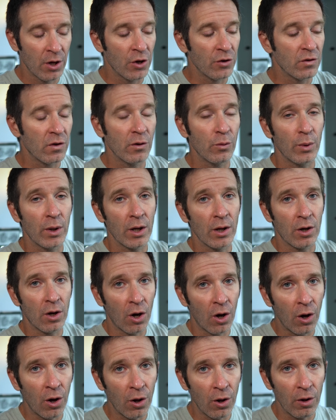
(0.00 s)
so that we can
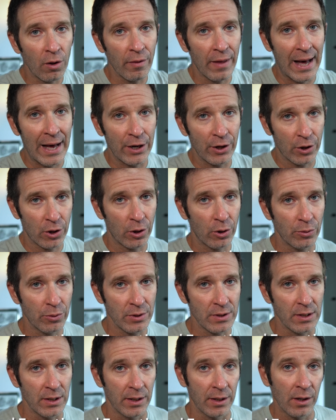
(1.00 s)
call that
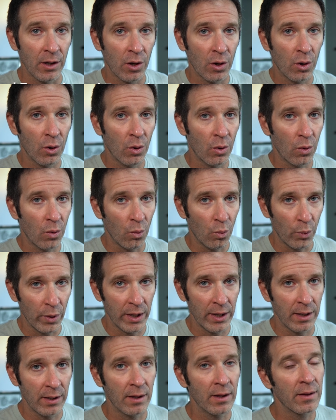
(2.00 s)
coroutine
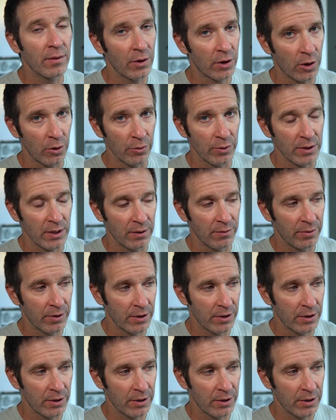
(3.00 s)
when the coroutine